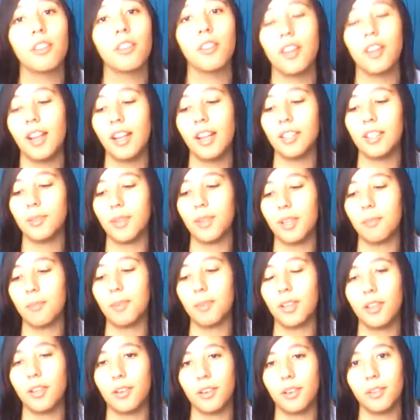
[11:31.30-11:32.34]
three days a week,
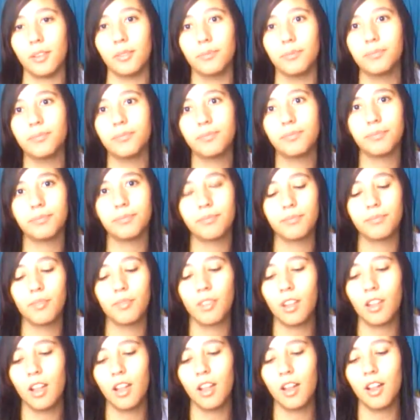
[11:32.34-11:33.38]
but you know.
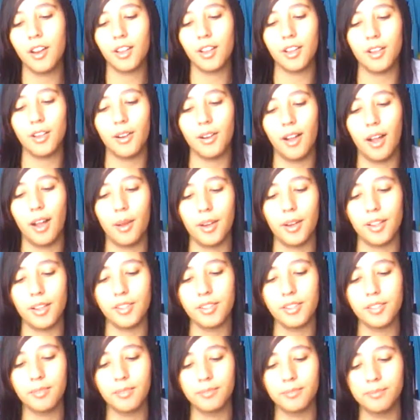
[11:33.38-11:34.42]
You know how it
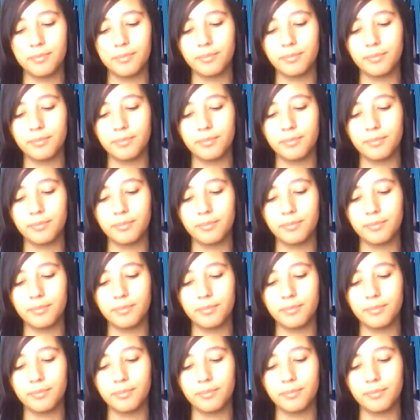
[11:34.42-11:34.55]
is.